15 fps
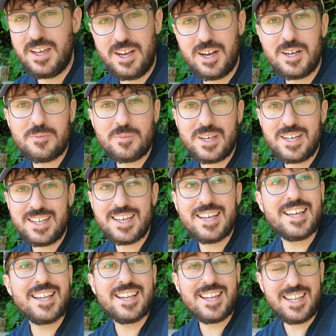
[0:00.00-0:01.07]
I'm going to
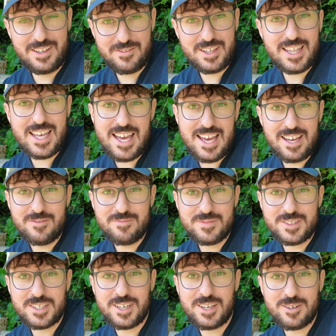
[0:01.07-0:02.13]
leave it there.
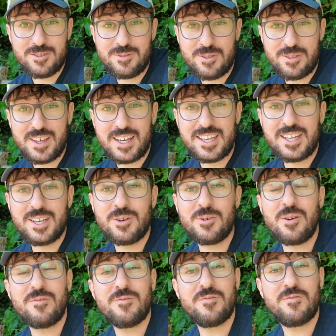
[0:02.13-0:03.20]
So thank you
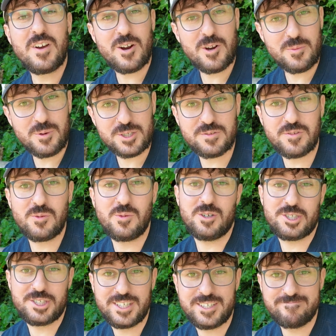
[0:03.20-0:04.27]
very much for
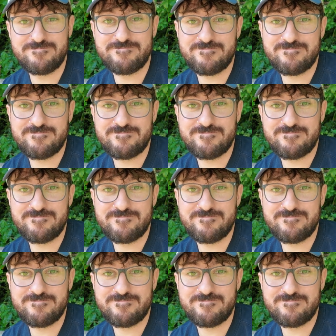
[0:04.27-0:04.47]
watching